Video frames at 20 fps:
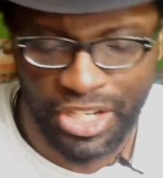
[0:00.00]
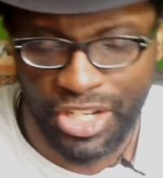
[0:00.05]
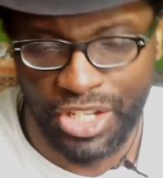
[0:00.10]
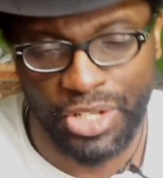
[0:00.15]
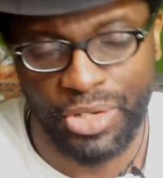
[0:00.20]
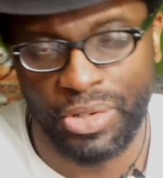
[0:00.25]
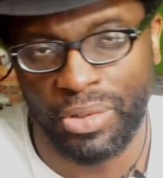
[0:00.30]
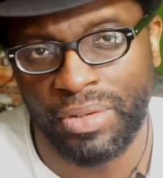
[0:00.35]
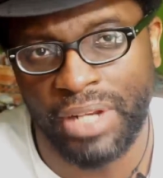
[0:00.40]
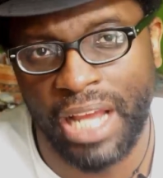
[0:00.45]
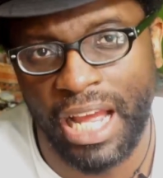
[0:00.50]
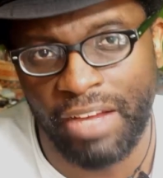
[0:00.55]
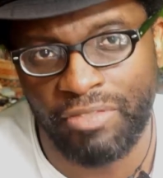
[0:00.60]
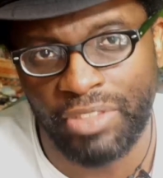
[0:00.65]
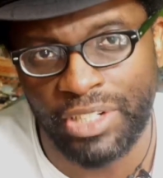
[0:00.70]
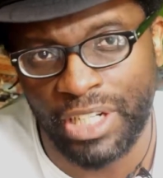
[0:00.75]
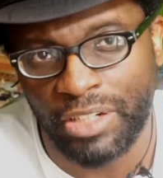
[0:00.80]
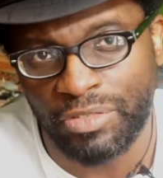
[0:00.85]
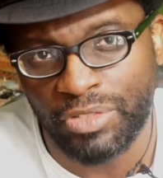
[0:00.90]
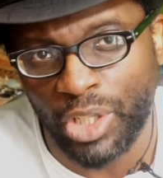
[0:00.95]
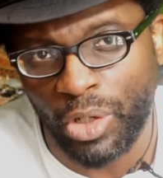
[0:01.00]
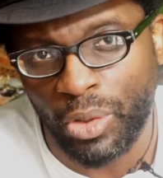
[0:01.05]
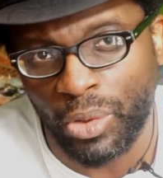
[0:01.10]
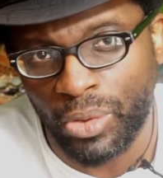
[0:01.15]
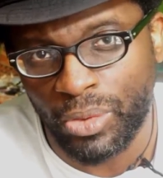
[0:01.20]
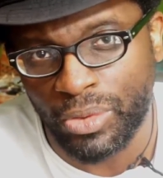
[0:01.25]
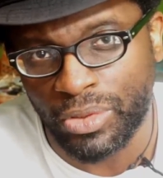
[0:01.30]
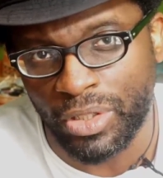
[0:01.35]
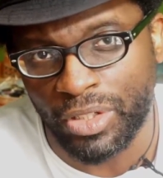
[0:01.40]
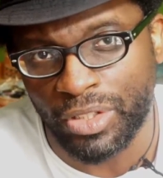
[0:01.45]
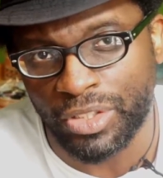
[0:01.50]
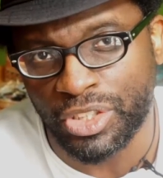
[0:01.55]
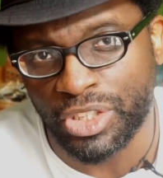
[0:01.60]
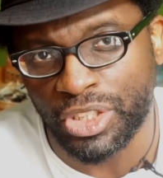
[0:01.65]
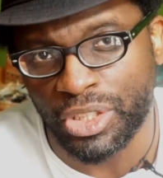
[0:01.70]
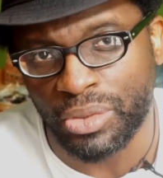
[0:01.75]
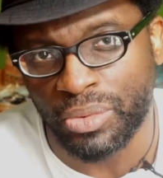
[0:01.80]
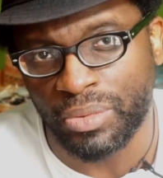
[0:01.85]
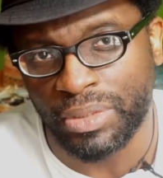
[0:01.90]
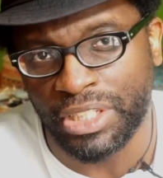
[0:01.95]
you don't have enough to hold on
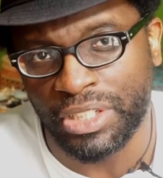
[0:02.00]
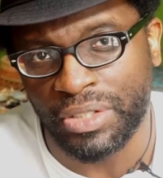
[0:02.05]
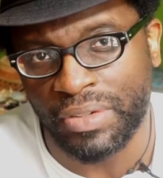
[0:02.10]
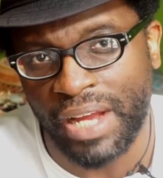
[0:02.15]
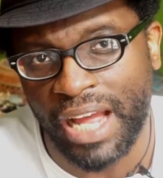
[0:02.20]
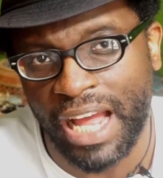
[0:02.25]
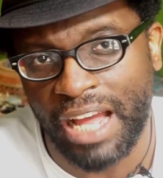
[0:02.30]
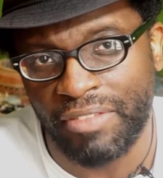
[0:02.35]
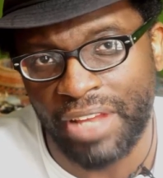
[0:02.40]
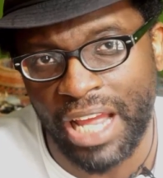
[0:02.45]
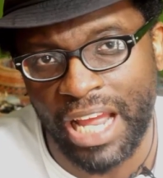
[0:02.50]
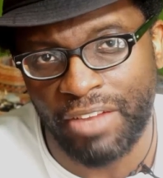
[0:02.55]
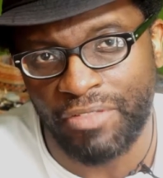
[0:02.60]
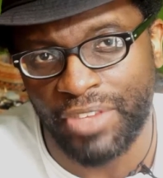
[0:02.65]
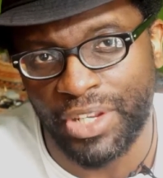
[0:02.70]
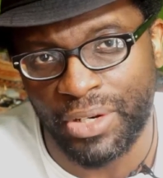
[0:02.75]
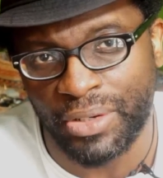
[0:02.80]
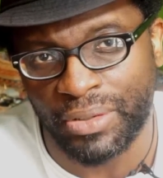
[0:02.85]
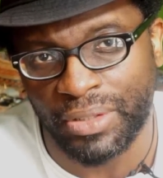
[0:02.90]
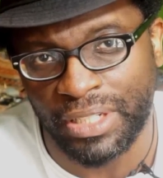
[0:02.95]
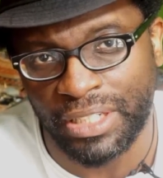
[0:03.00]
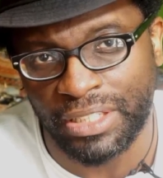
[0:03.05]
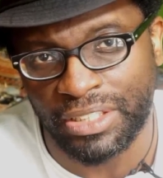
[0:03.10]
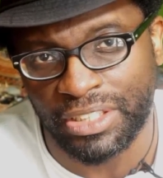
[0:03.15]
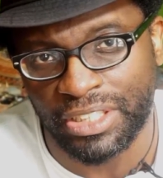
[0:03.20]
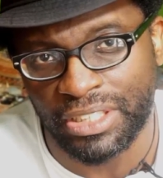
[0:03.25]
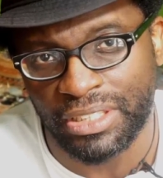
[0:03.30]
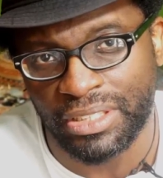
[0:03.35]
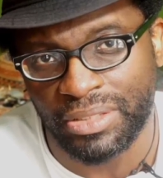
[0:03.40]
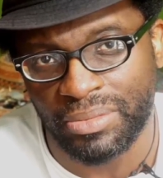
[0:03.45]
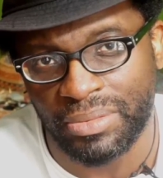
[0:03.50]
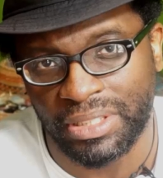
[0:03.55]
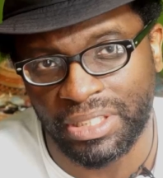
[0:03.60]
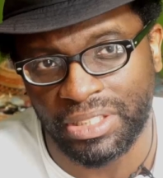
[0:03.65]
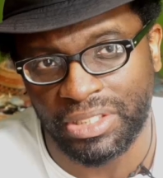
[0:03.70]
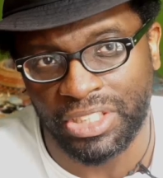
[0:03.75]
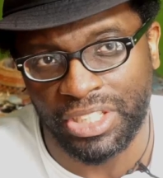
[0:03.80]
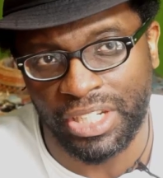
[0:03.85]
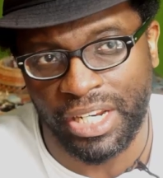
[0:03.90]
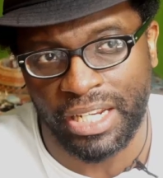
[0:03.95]
to when you have heavier lenses with the
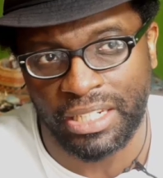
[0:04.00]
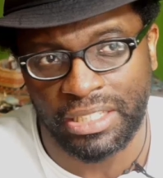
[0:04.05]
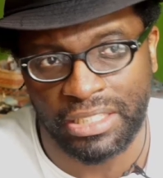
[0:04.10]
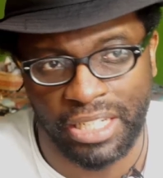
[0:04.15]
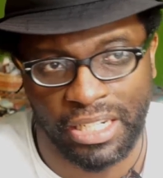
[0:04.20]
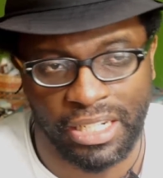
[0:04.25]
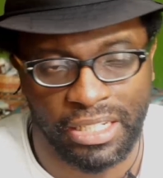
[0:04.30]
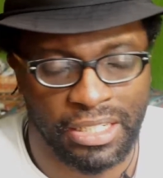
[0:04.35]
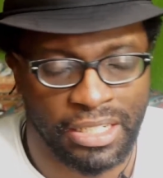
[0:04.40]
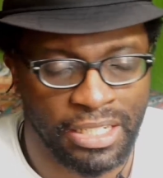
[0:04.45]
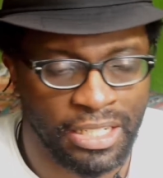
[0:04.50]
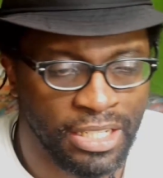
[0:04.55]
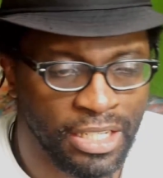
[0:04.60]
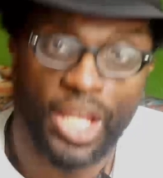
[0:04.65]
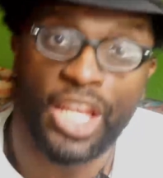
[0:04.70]
GX80.